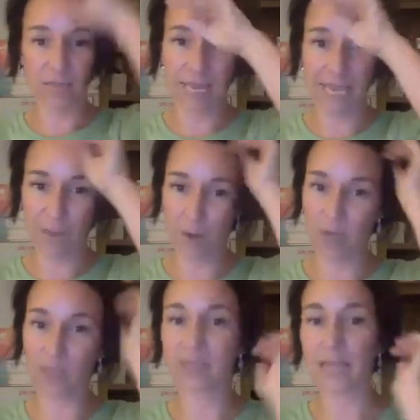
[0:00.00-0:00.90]
And again, we're
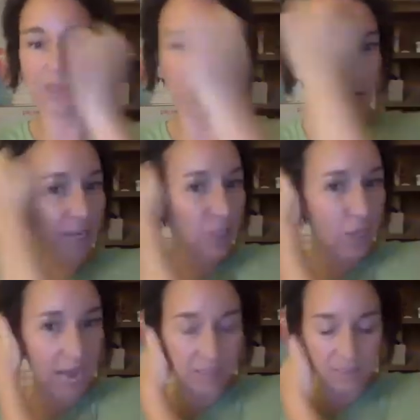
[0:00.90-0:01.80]
going to say three-way
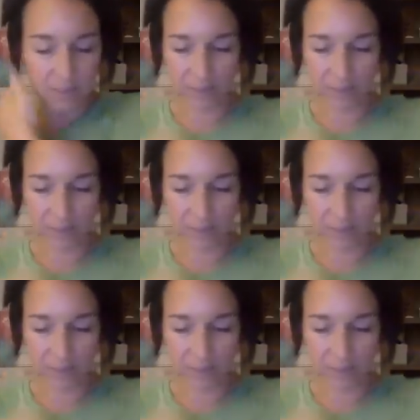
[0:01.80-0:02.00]
chats.